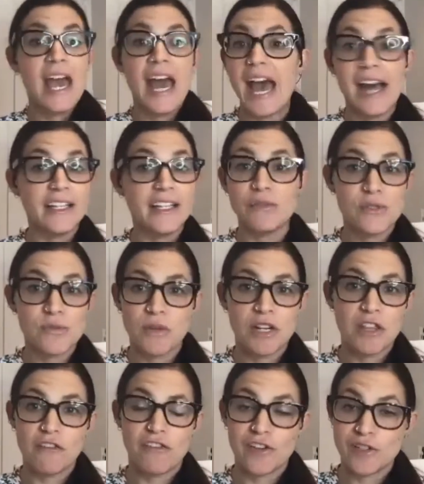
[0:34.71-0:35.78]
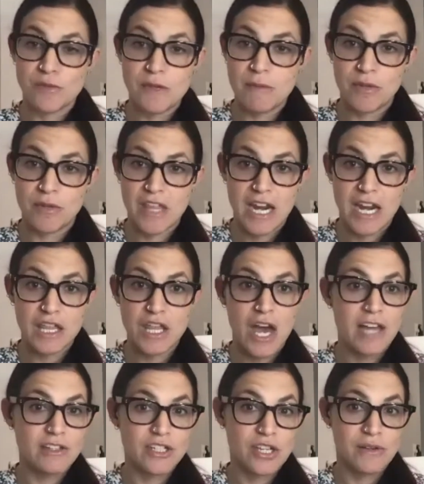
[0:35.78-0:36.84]
Allie was one of the first people that I
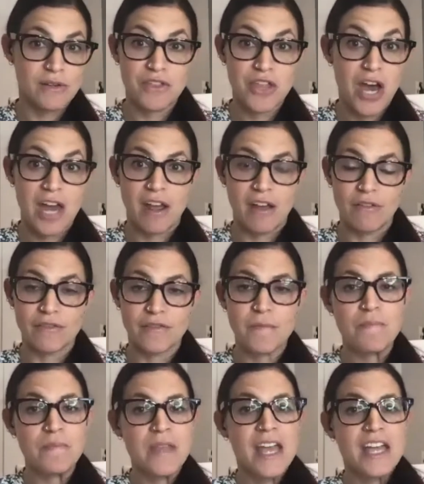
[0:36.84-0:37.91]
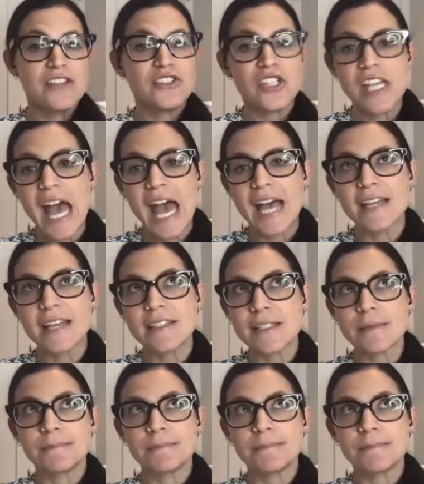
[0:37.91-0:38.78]
thought of. She has